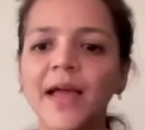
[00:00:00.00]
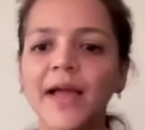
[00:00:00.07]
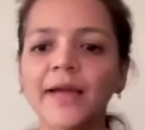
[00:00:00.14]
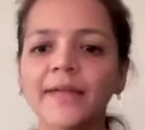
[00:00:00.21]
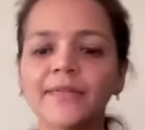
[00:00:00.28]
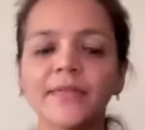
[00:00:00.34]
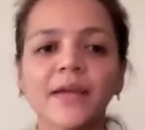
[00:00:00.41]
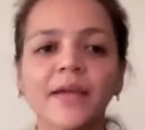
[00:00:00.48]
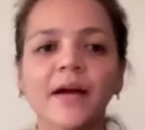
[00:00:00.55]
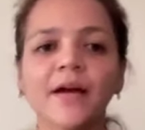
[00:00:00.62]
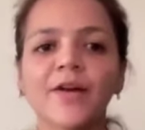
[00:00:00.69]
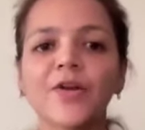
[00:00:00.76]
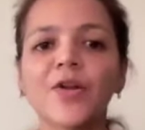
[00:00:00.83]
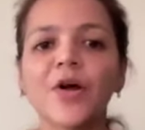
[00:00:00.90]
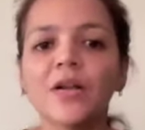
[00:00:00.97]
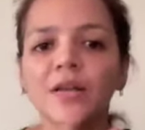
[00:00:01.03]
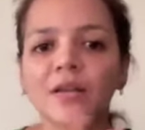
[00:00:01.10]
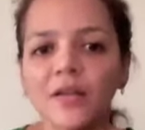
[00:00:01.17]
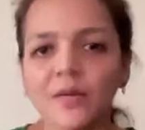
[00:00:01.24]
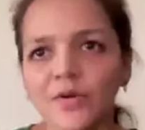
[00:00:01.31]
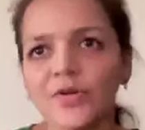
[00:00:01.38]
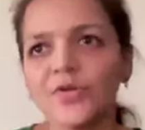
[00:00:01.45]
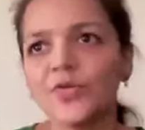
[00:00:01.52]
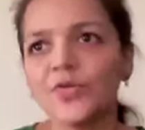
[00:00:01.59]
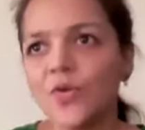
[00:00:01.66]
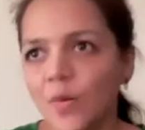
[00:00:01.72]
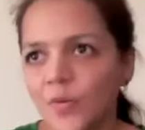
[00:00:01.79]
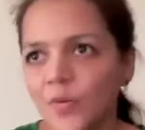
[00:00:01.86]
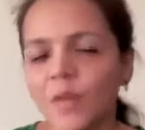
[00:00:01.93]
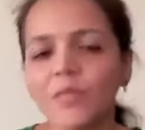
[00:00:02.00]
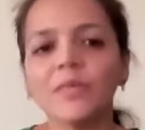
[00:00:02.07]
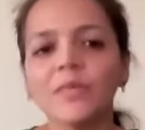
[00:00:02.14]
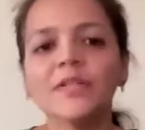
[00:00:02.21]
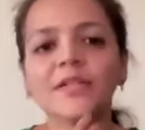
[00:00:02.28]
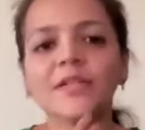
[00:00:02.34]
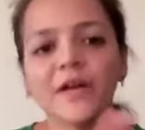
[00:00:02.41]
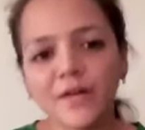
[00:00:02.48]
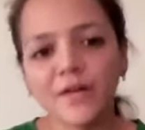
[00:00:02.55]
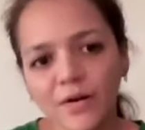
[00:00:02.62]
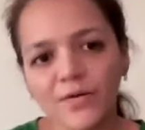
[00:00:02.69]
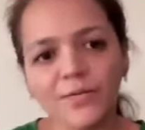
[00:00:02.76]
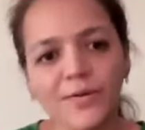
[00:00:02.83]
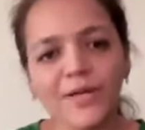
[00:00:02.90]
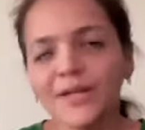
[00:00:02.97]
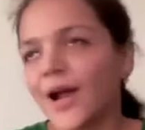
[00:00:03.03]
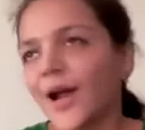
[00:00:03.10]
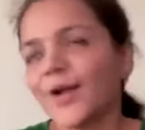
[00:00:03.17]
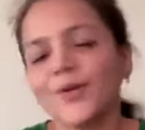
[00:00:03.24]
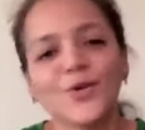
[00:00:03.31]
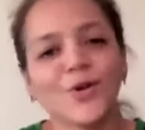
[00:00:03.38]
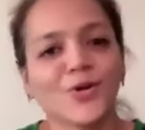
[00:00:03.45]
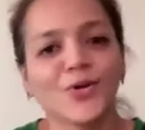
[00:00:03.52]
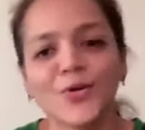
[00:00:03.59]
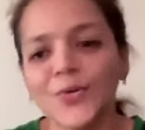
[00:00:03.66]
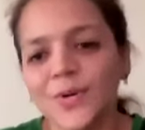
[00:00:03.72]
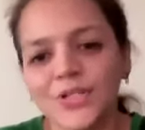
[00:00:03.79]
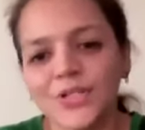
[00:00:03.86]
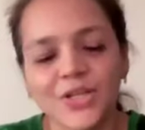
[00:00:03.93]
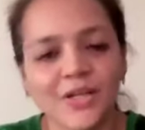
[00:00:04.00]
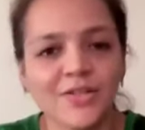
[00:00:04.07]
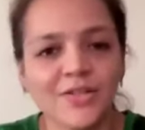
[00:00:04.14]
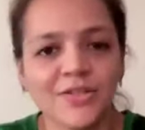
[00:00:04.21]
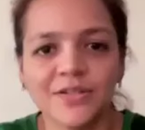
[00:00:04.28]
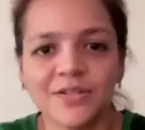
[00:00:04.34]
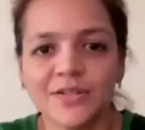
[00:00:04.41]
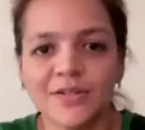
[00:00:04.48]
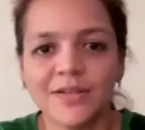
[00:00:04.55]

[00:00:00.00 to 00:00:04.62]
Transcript: and they are not able to, or probably they are not doing it. I do not know what change.